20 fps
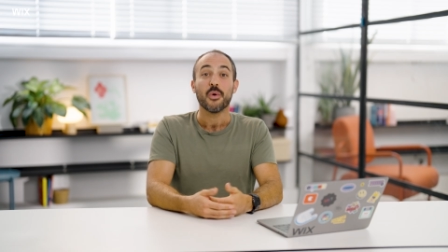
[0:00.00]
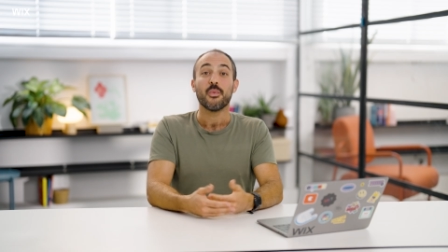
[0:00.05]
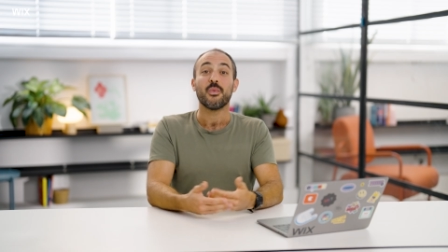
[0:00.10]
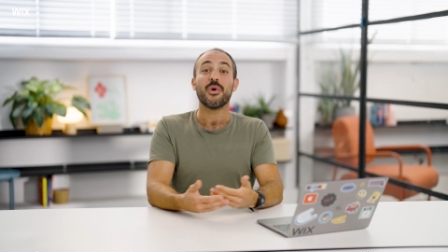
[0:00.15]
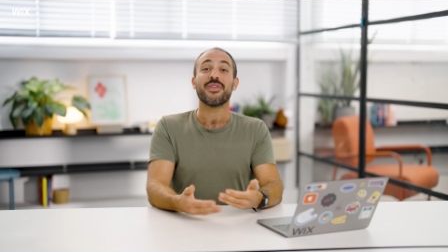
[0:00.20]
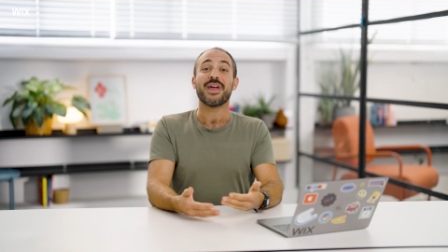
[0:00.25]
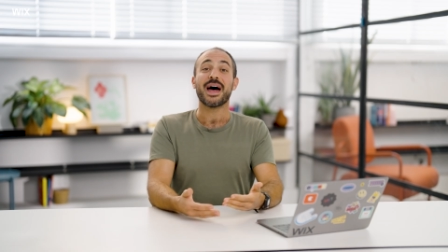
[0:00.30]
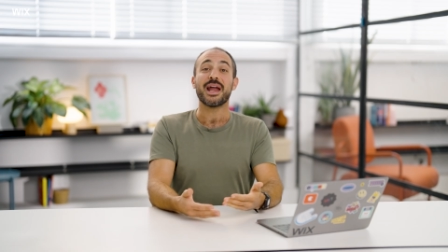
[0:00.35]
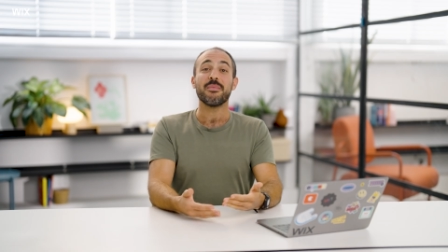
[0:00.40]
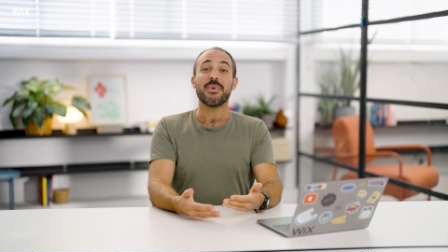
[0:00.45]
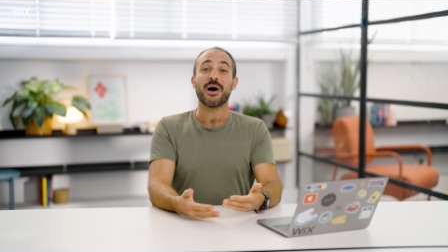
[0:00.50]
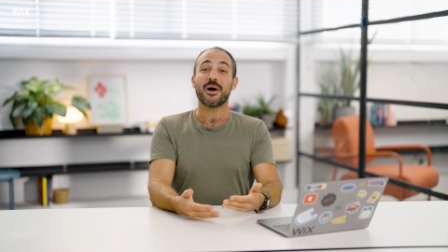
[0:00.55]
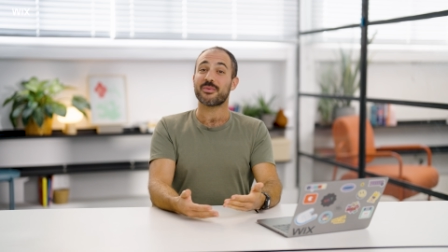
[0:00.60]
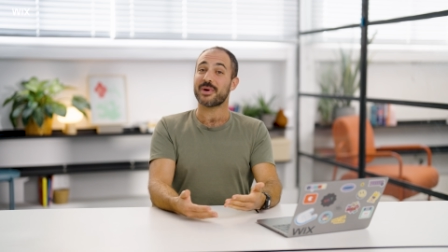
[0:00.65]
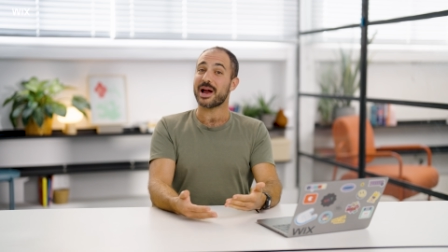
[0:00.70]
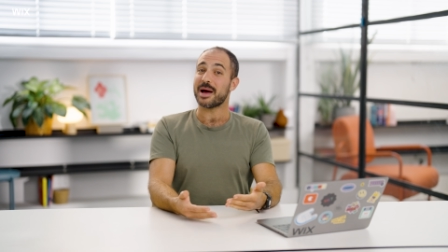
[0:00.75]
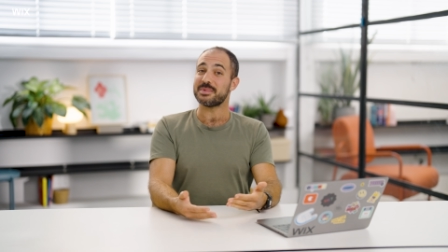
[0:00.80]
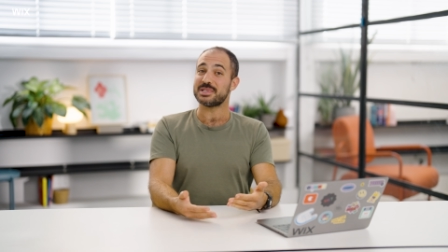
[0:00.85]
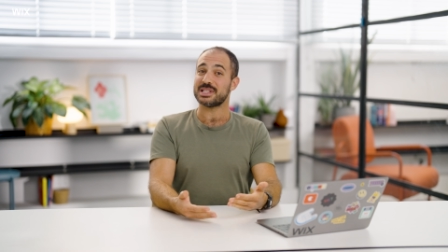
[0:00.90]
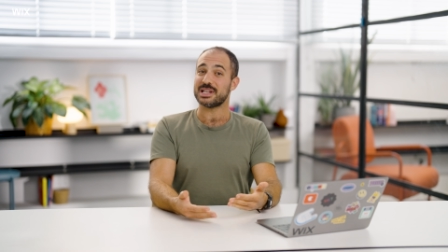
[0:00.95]
Well, that about
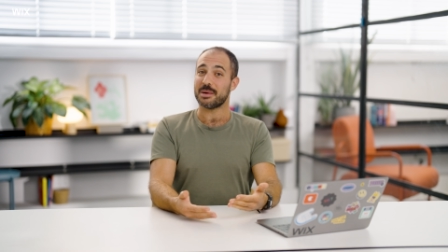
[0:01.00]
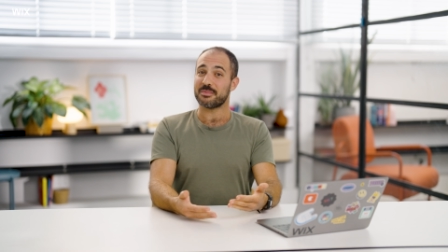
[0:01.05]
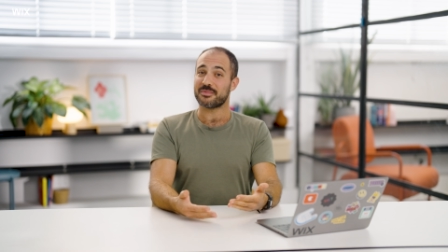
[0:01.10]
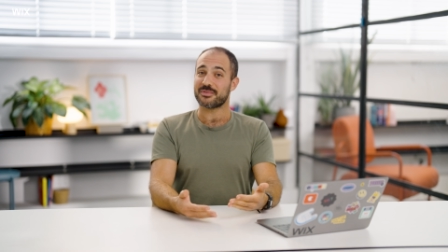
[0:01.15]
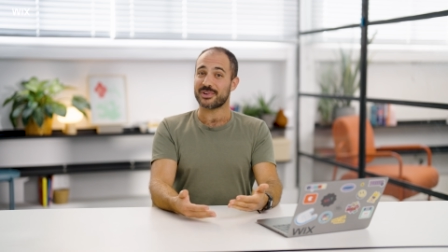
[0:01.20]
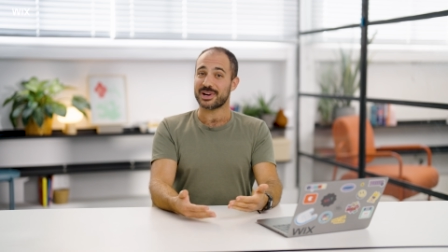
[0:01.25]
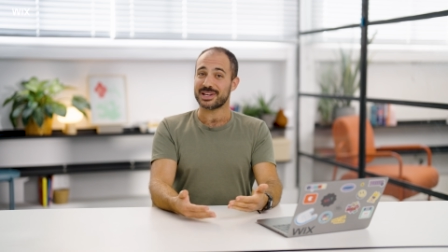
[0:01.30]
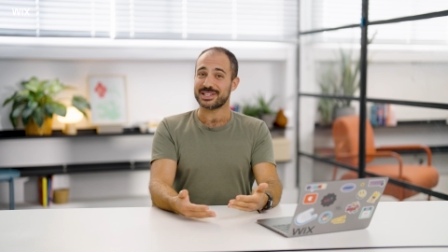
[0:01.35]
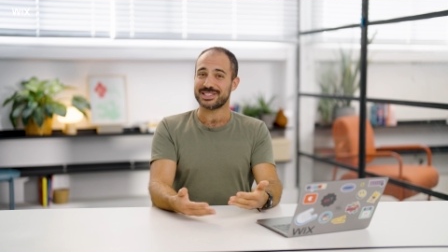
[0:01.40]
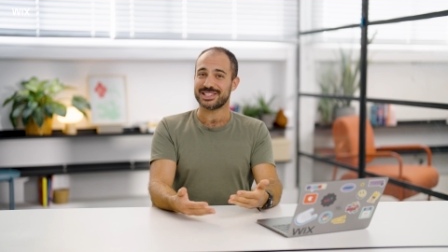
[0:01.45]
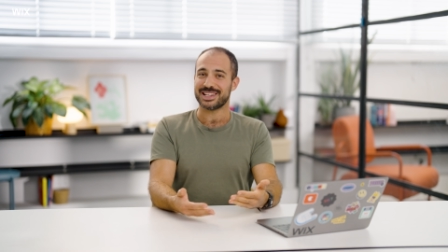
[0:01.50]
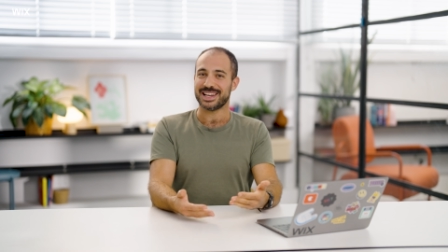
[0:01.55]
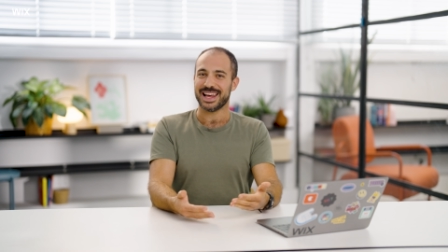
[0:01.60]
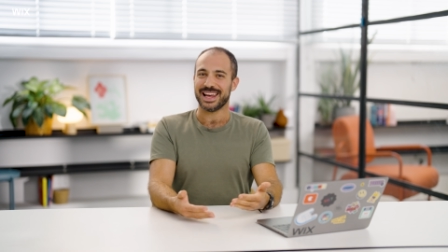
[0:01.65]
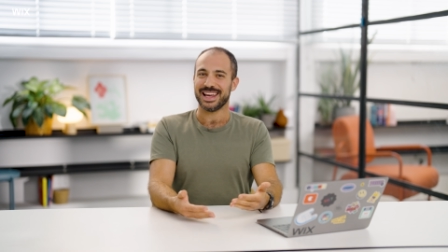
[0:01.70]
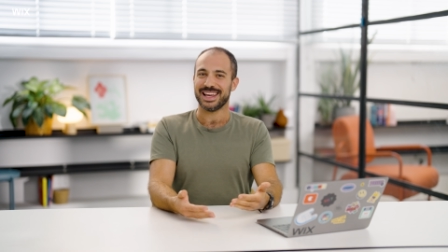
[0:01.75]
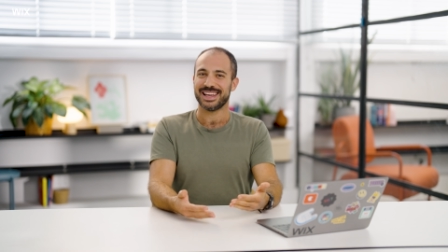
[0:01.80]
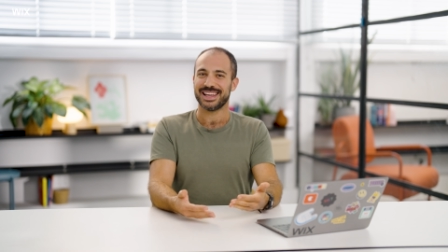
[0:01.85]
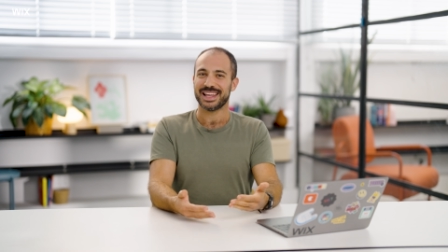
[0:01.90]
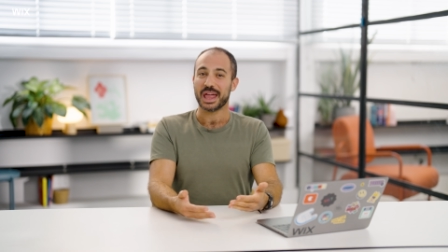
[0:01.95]
wraps it up for us
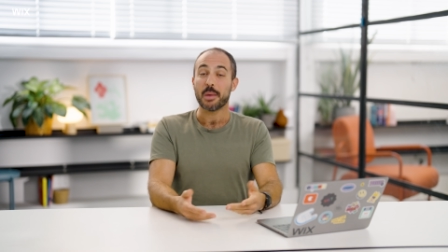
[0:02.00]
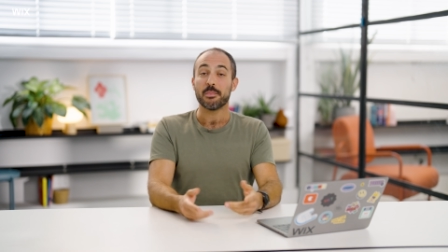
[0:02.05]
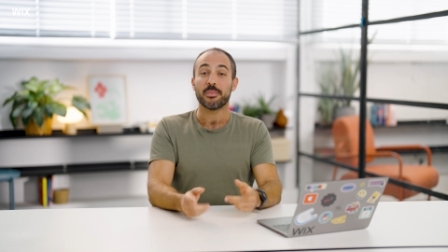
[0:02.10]
today.